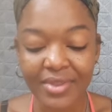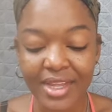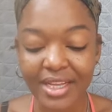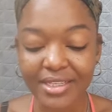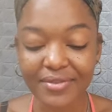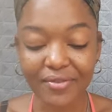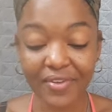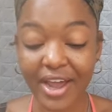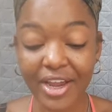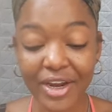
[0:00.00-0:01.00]
it's
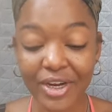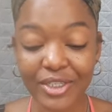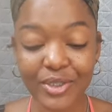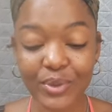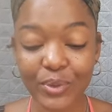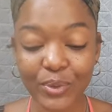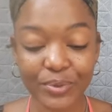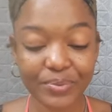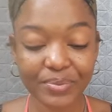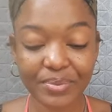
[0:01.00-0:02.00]
fire
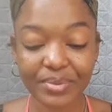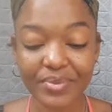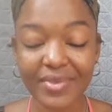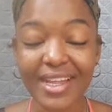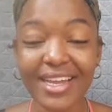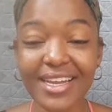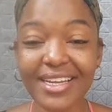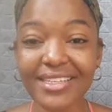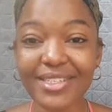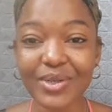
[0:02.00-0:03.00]
too it
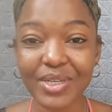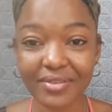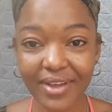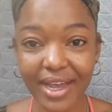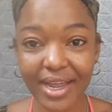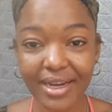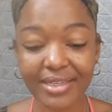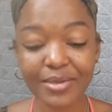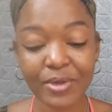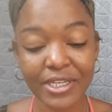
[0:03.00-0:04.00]
is so divine.
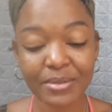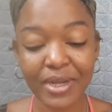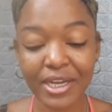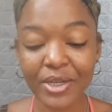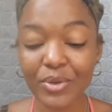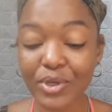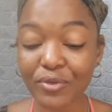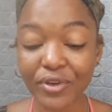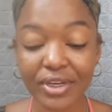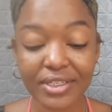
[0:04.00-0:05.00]
It's blessed by the
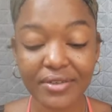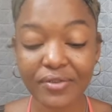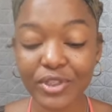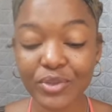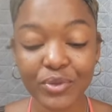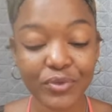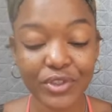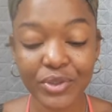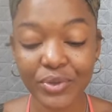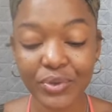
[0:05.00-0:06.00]
universe. For true, for
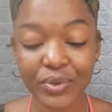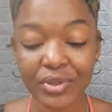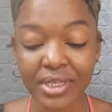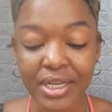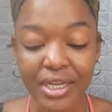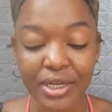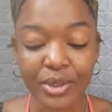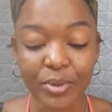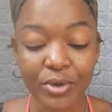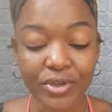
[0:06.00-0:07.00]
true.
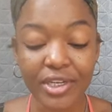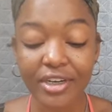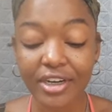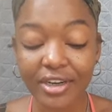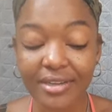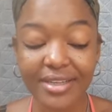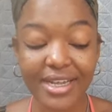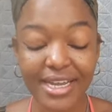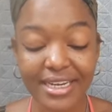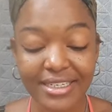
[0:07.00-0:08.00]
You both are earth
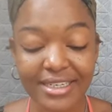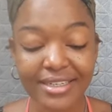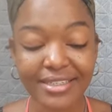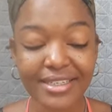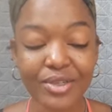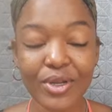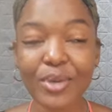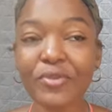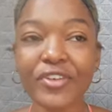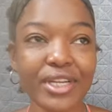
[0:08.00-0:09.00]
angels is what
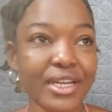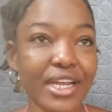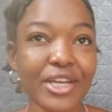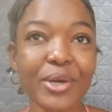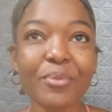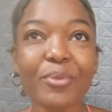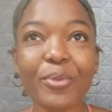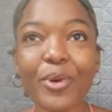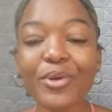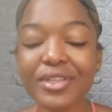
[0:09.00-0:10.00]
I'm feeling like. You're
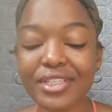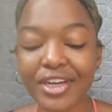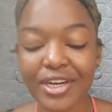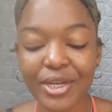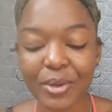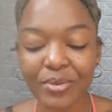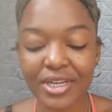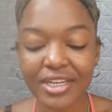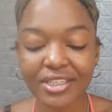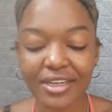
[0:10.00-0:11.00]
both turning up in
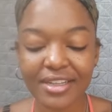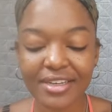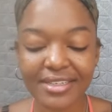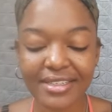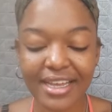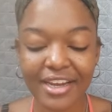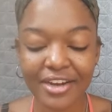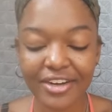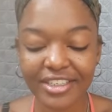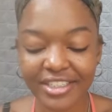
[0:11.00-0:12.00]
each other's
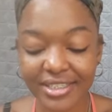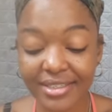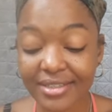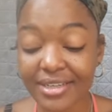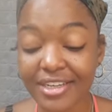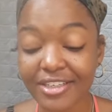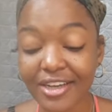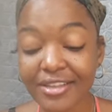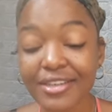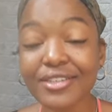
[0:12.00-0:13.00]
energies, in each
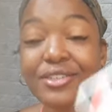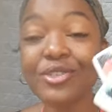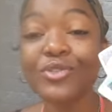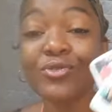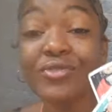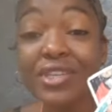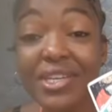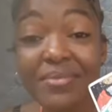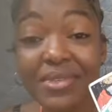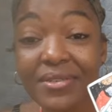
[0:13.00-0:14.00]
other's
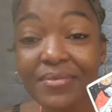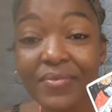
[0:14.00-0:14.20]
dreams,